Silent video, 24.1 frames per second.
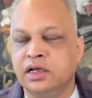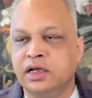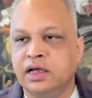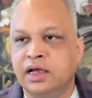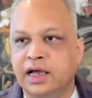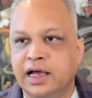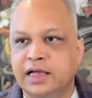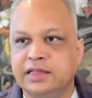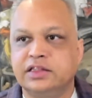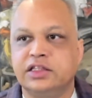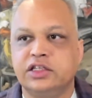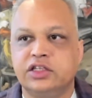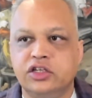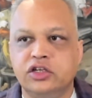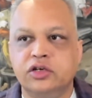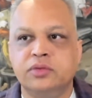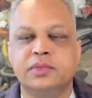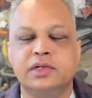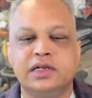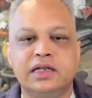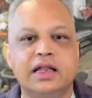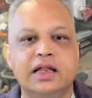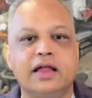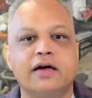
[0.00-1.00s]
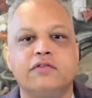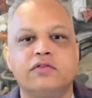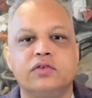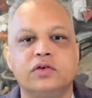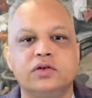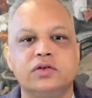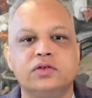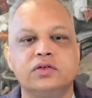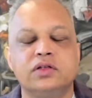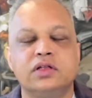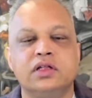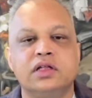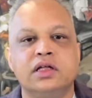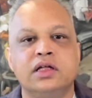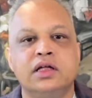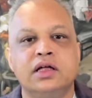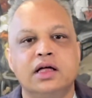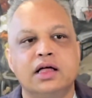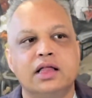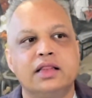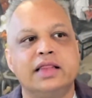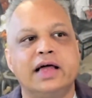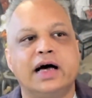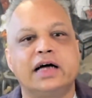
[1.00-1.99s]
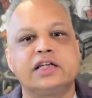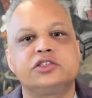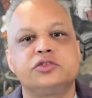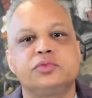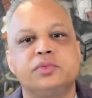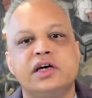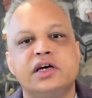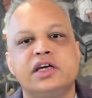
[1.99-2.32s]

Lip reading: at the human level, that's where